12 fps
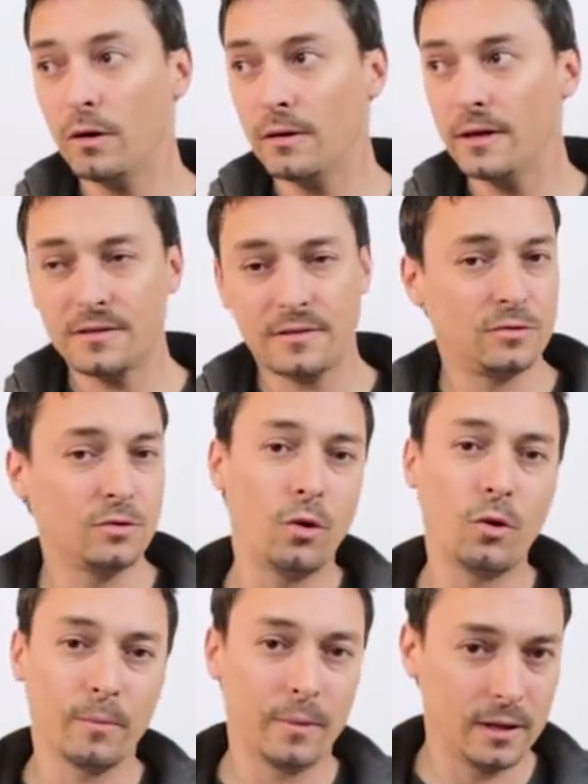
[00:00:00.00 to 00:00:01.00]
it's
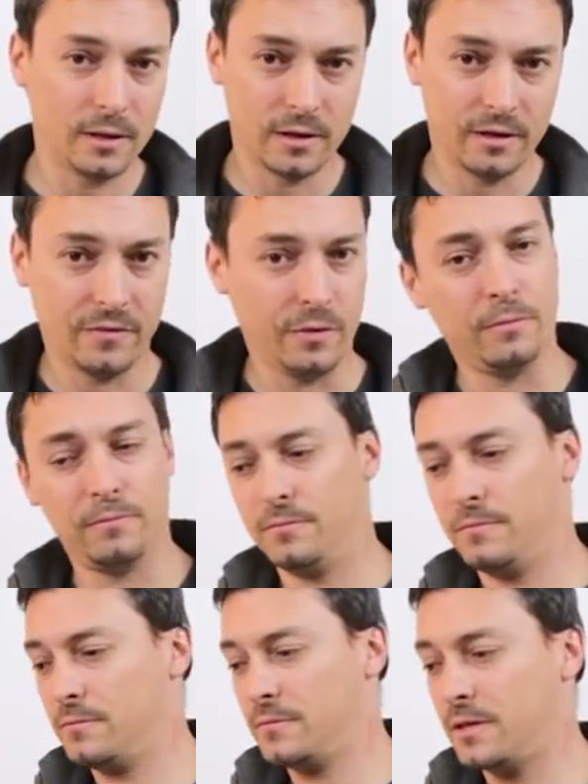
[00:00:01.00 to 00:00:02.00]
normal if you
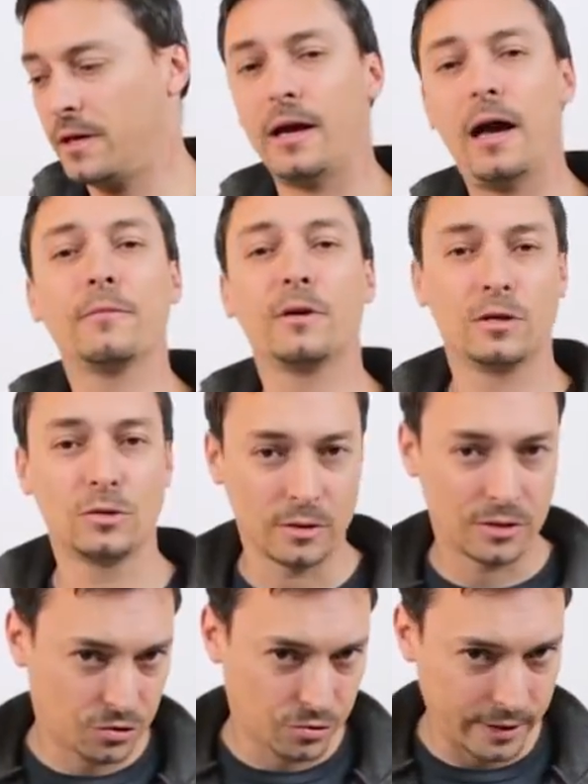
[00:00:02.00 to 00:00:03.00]
say, "I'm going to do
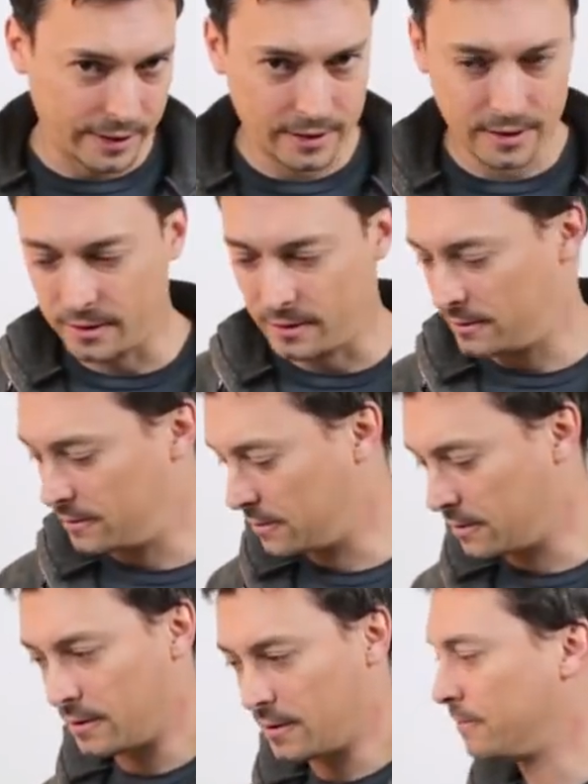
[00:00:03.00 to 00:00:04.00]
a trick, and
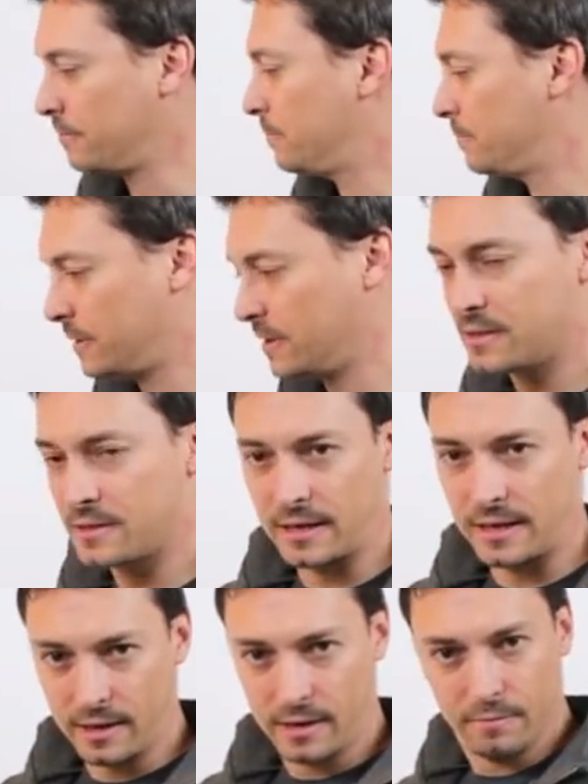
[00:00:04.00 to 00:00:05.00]
please
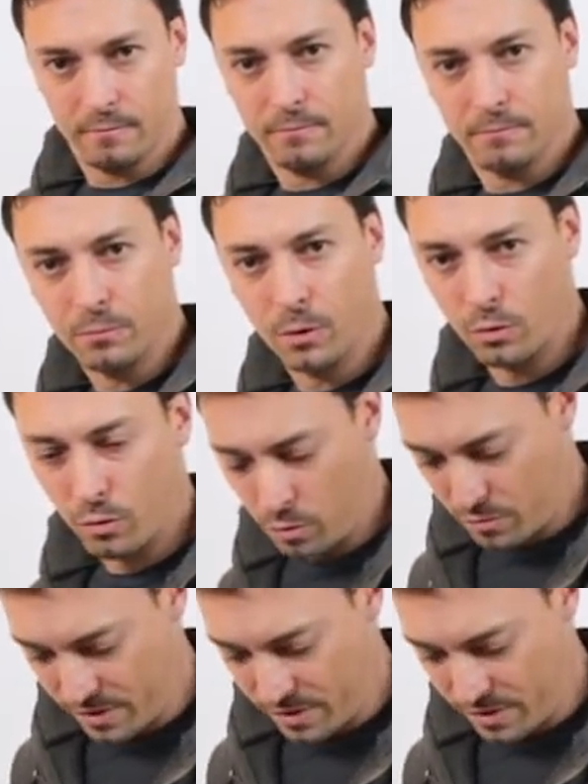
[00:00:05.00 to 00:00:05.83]
can I borrow